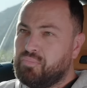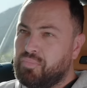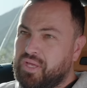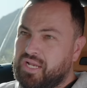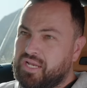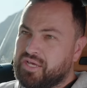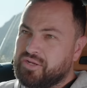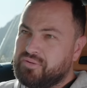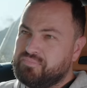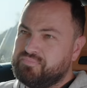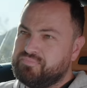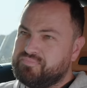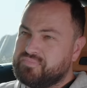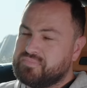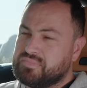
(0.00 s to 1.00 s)

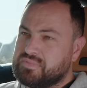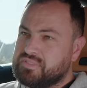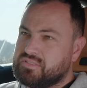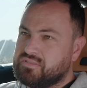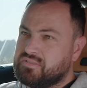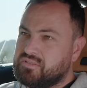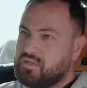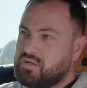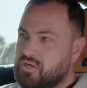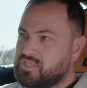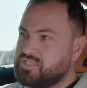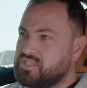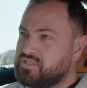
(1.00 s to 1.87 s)
million, gosh,